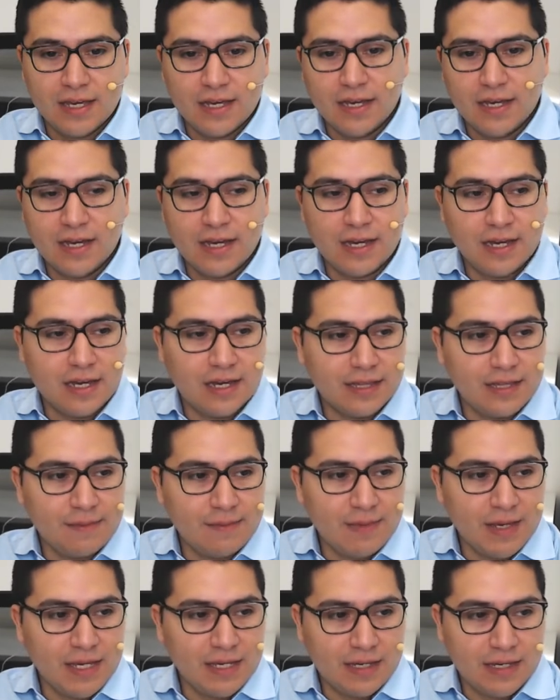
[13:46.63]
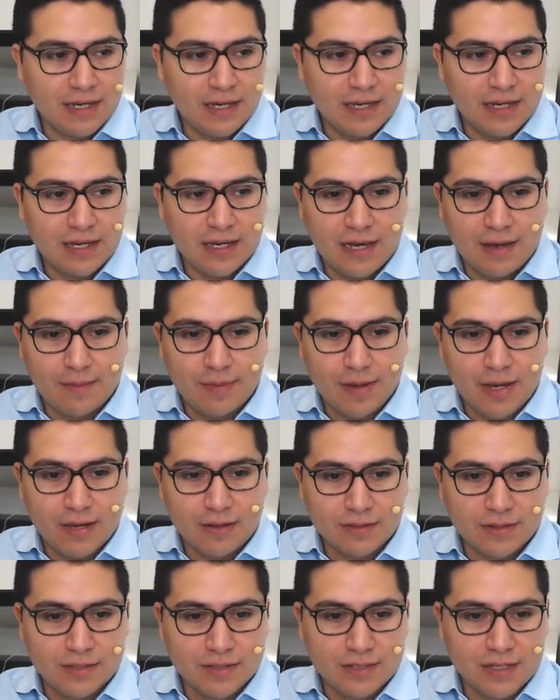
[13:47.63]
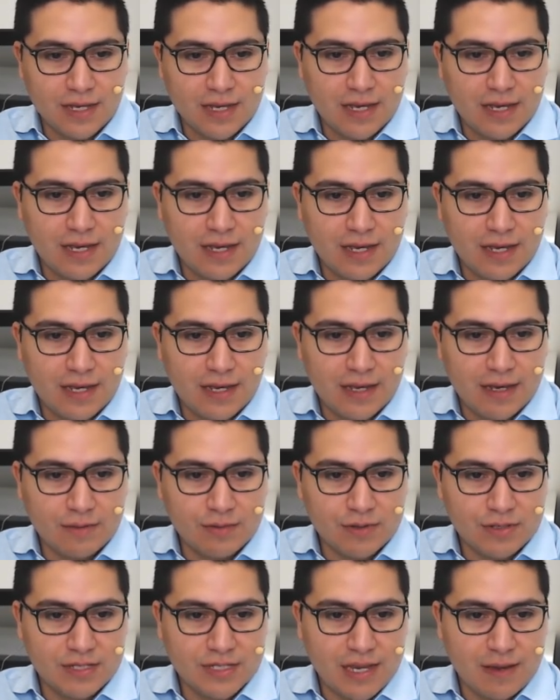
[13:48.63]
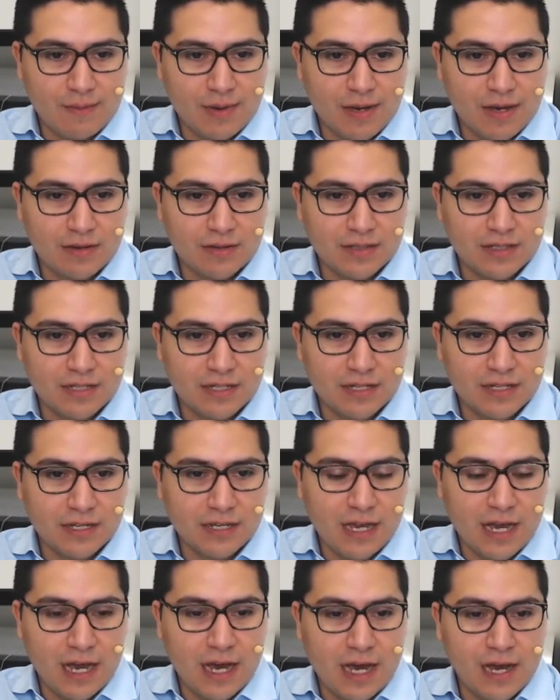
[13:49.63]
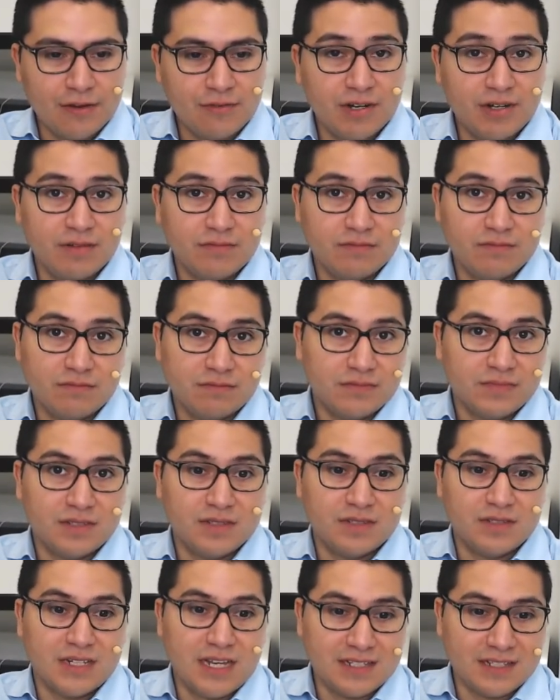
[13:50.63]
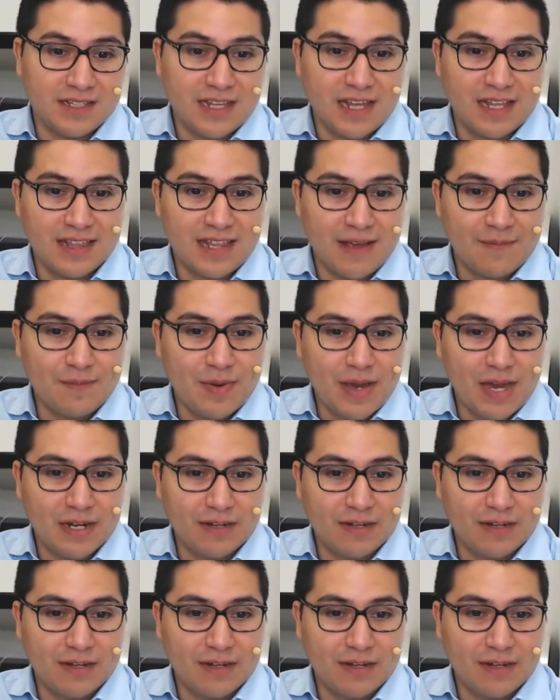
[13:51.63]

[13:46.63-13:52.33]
they make about, I would say about 100. So that's not that bad